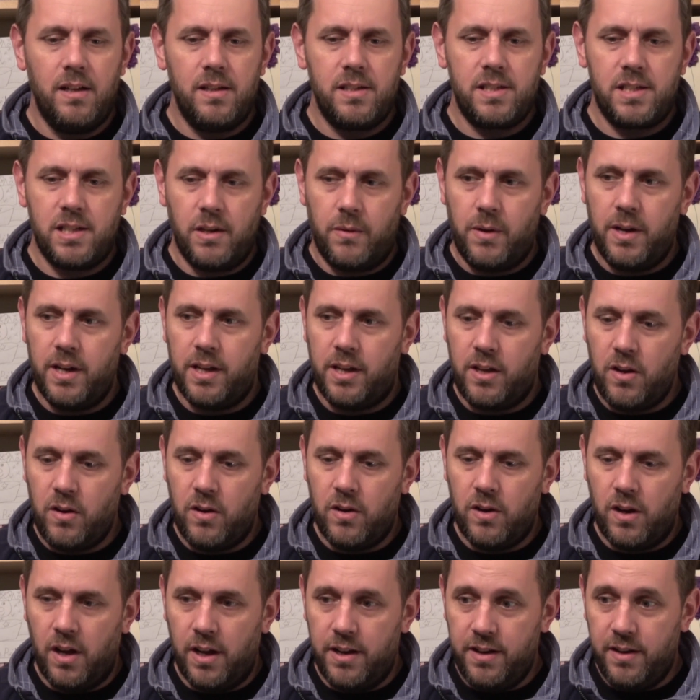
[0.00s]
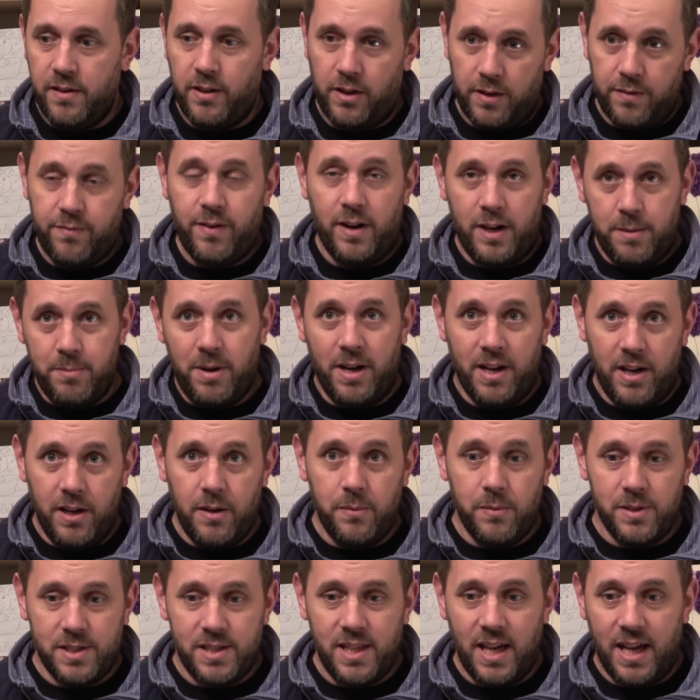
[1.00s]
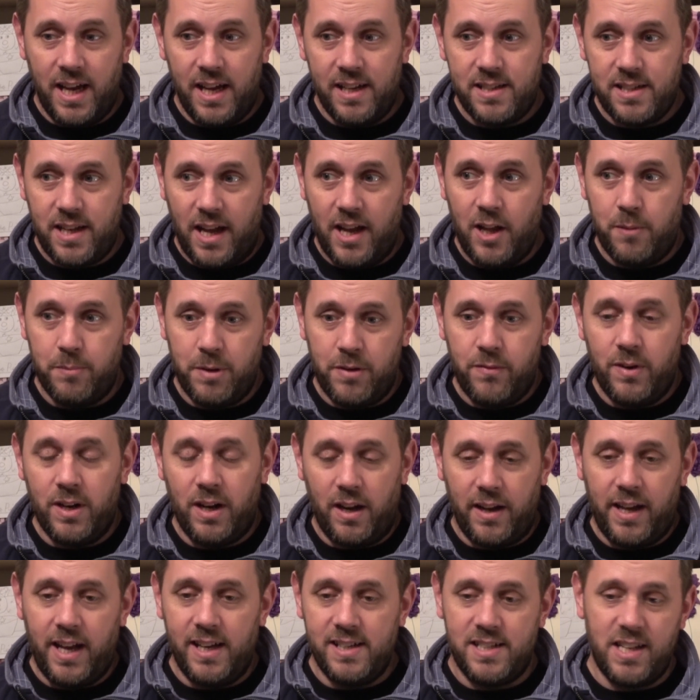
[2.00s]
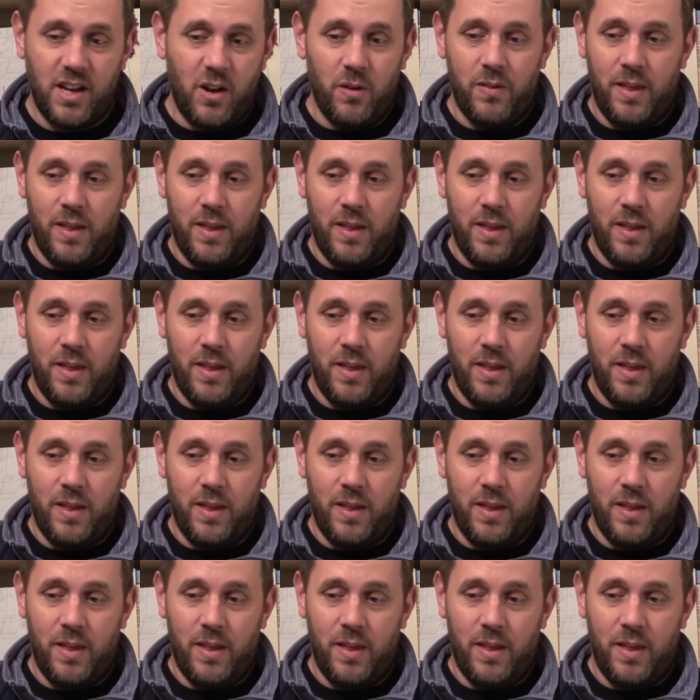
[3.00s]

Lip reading: So I got another good friend of mine who was there to help me relocate it.